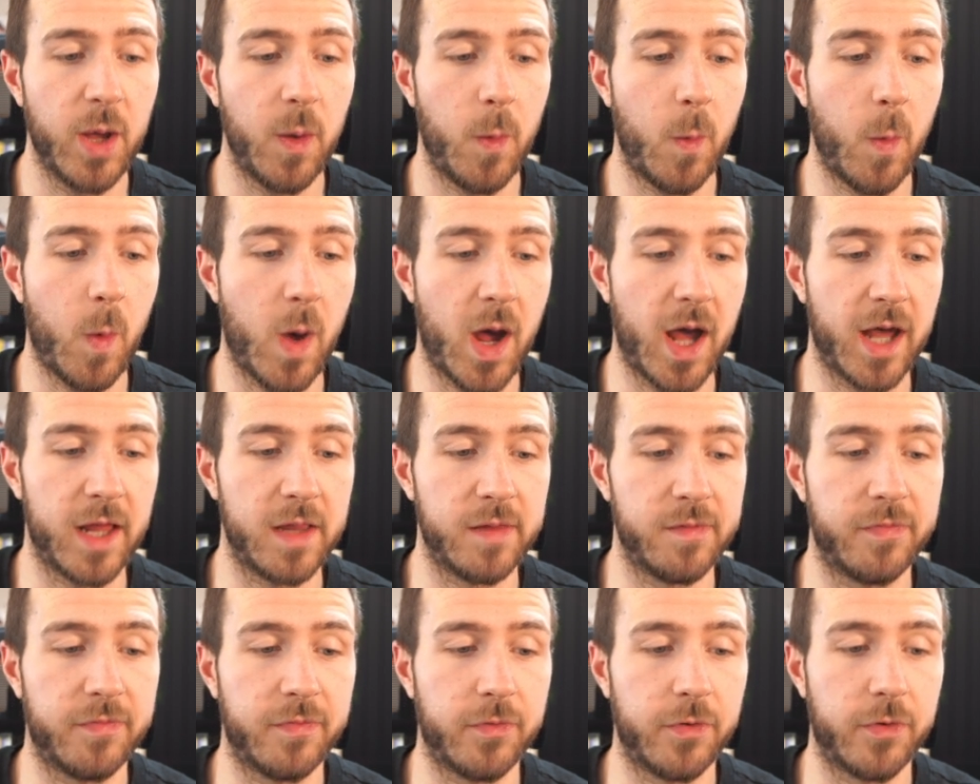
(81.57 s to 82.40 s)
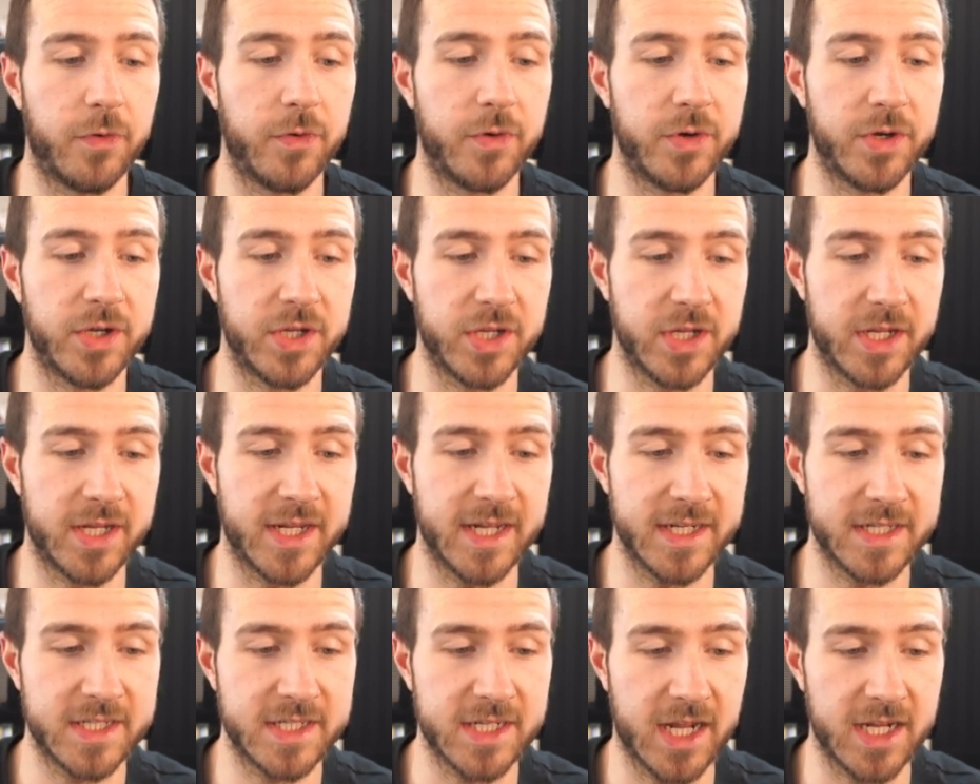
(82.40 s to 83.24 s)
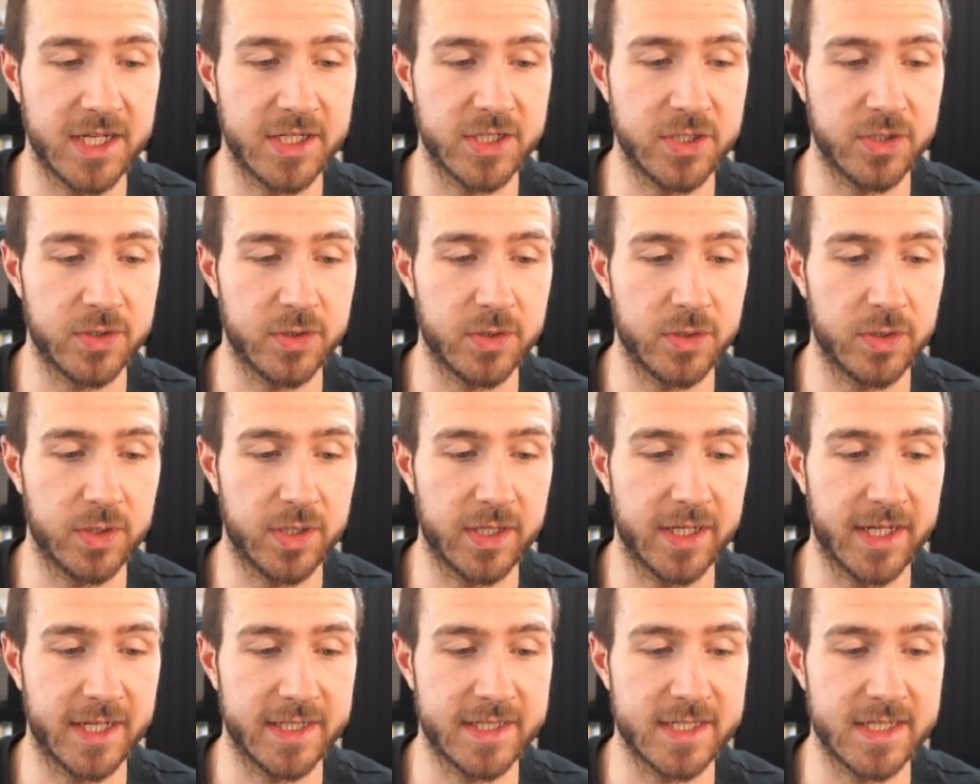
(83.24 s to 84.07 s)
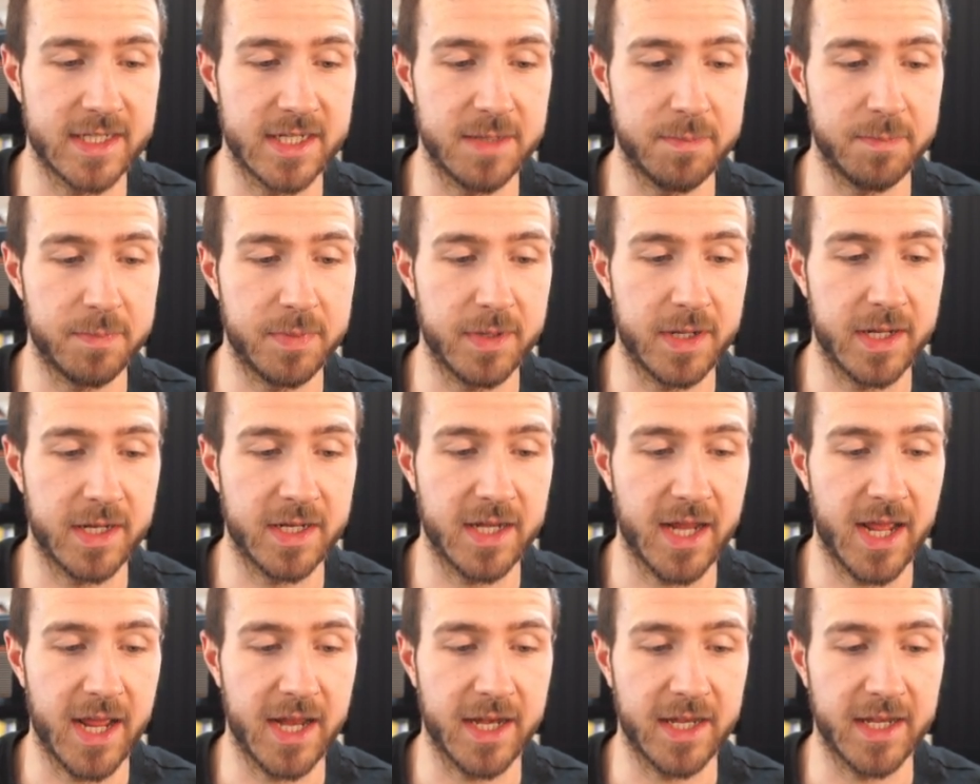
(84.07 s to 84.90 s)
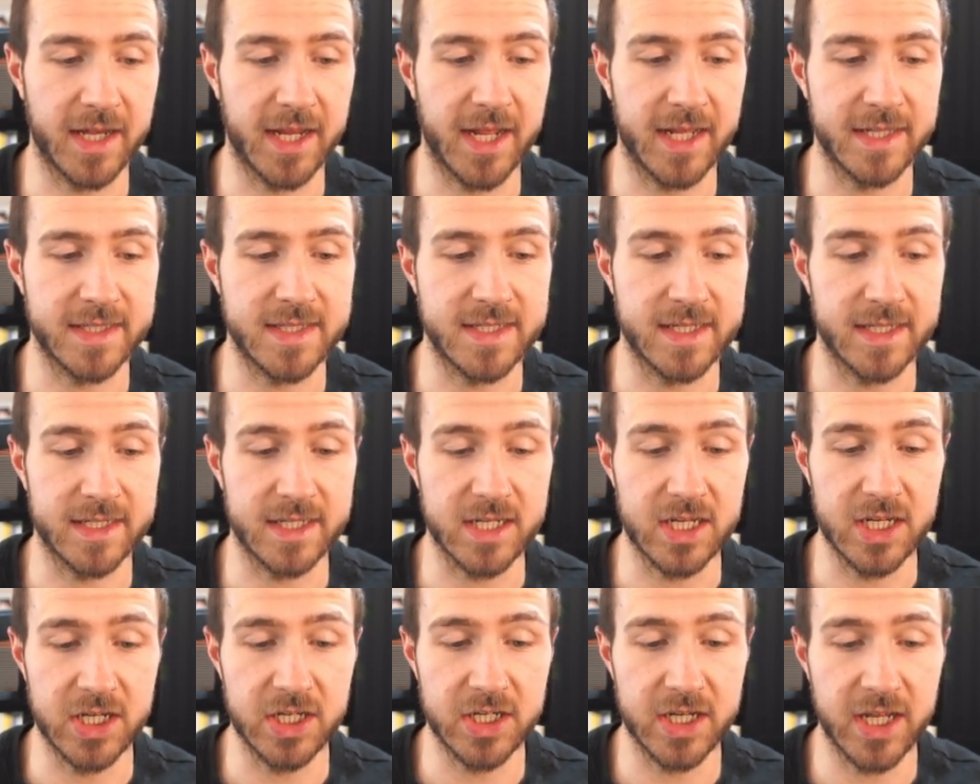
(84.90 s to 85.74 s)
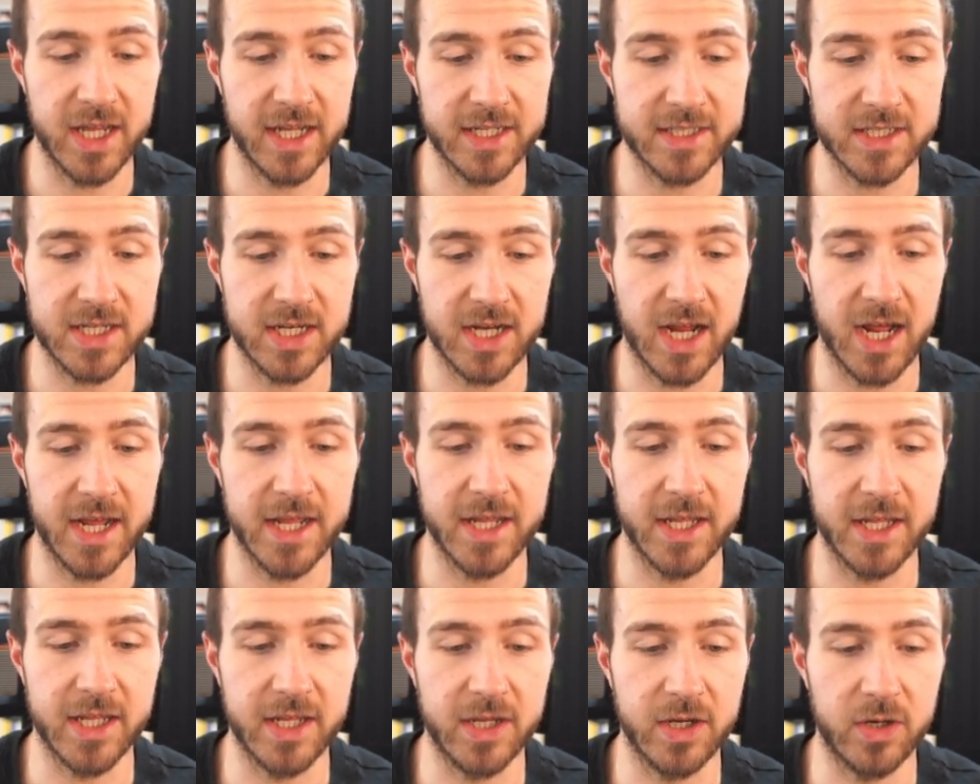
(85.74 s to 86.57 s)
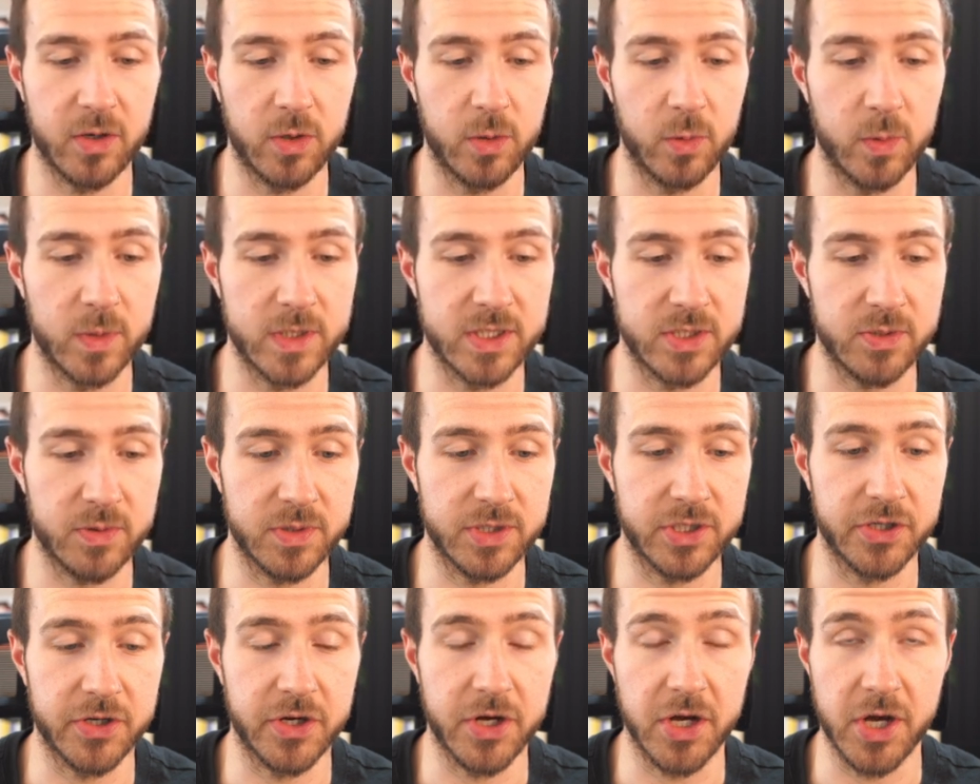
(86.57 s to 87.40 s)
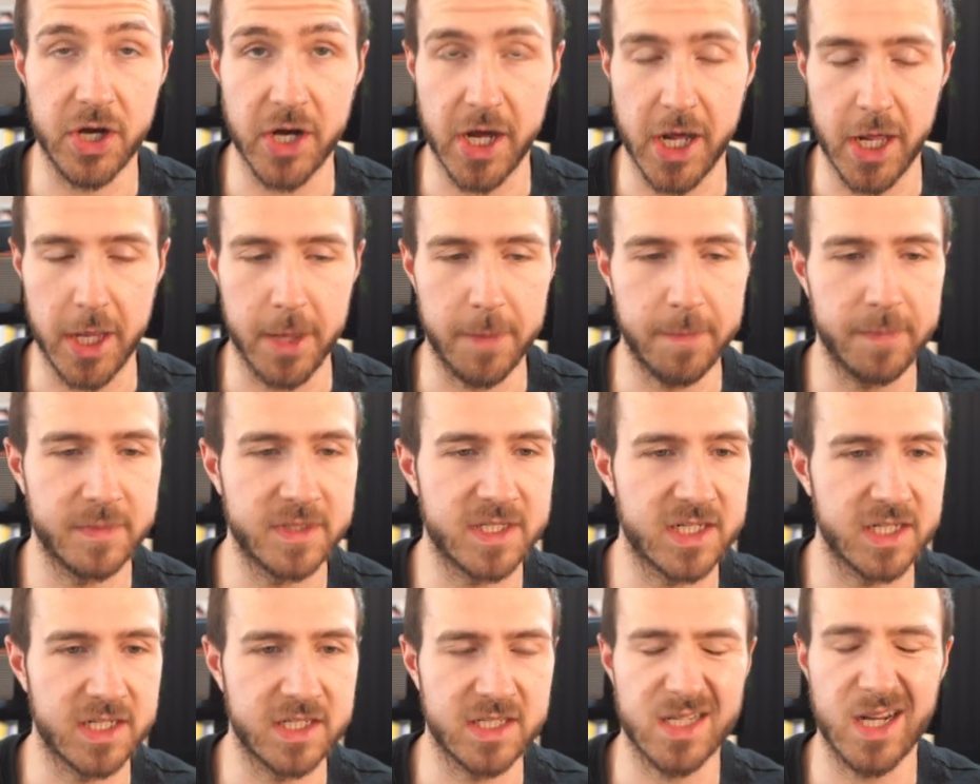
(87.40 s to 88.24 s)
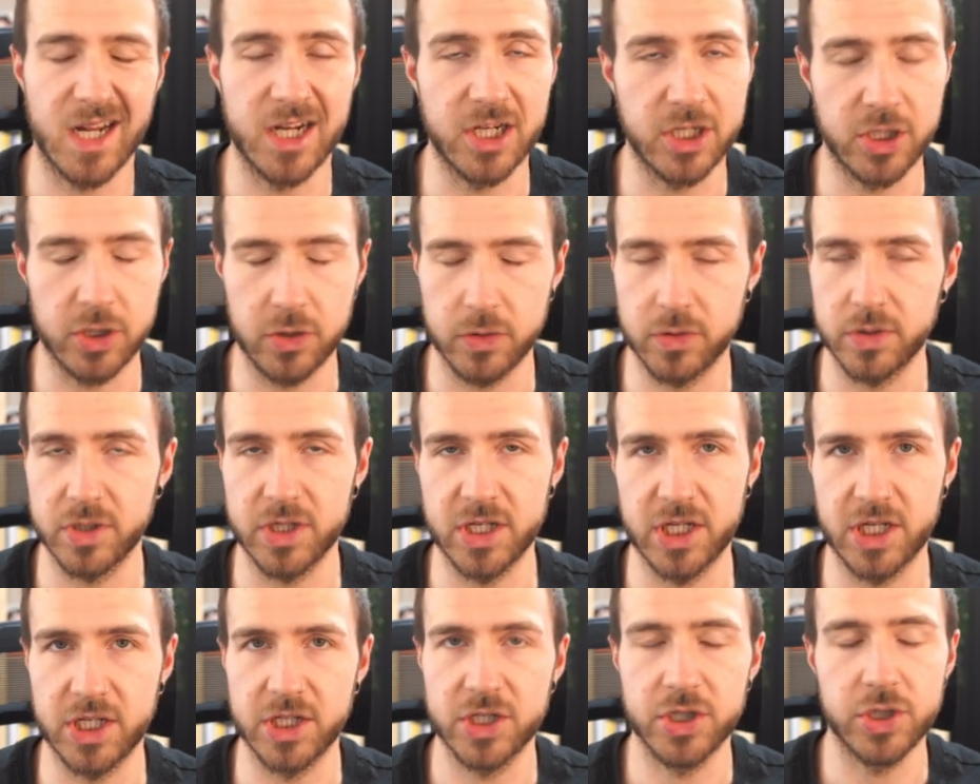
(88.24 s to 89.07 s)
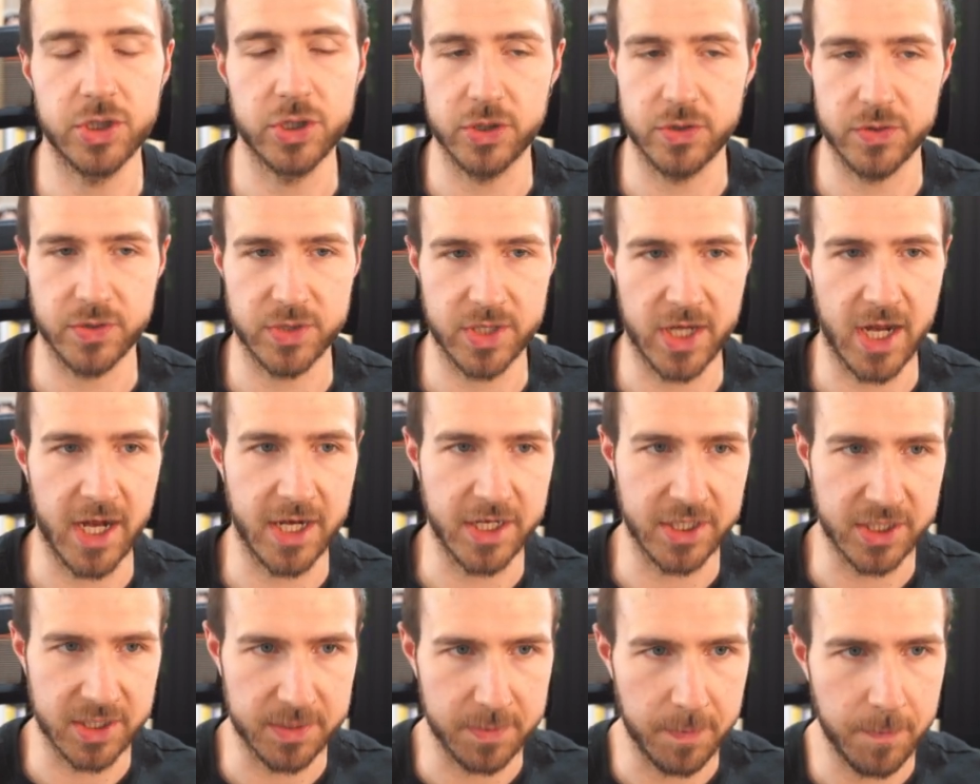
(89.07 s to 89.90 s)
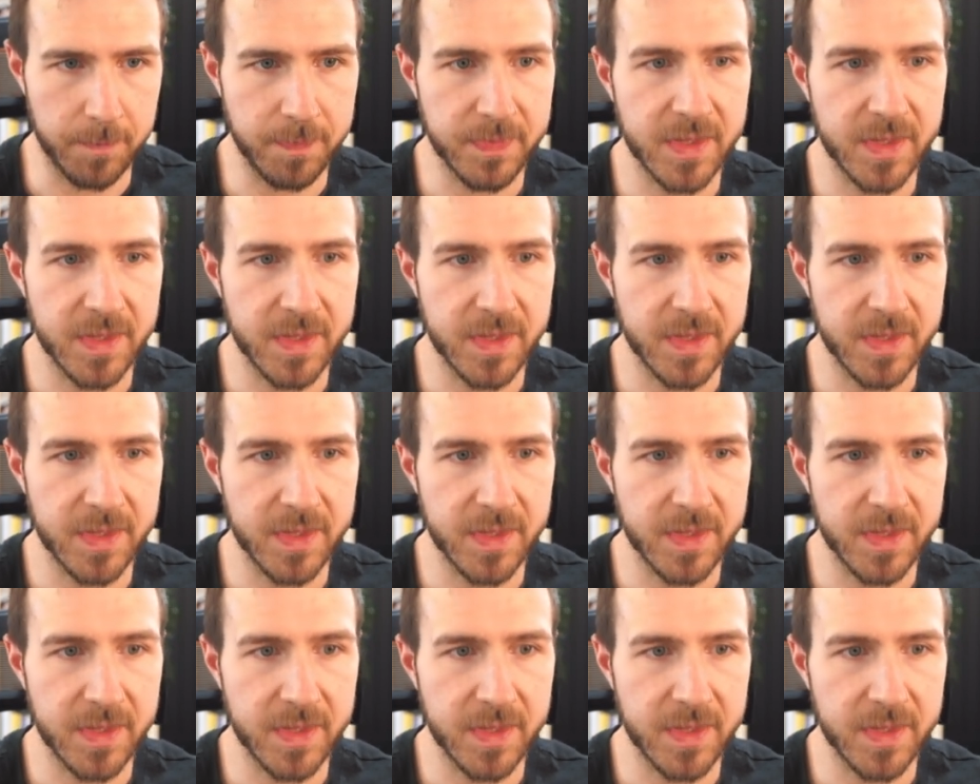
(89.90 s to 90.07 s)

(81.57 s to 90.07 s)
while for the getTitle, getSnippet, and getSetIndex, I always return null since I don't need those items.